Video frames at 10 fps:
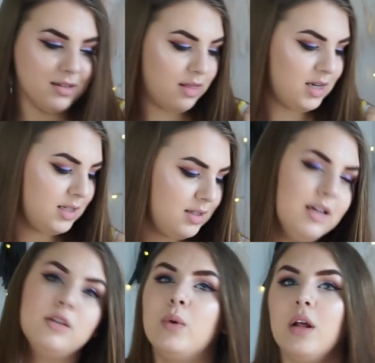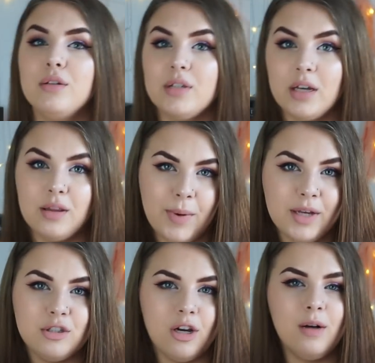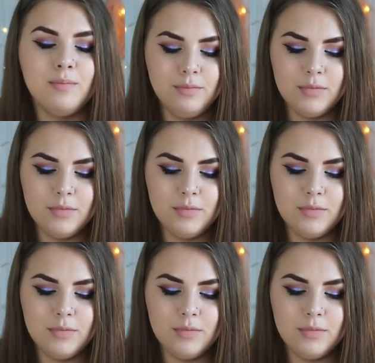This is what it looks like in the picture.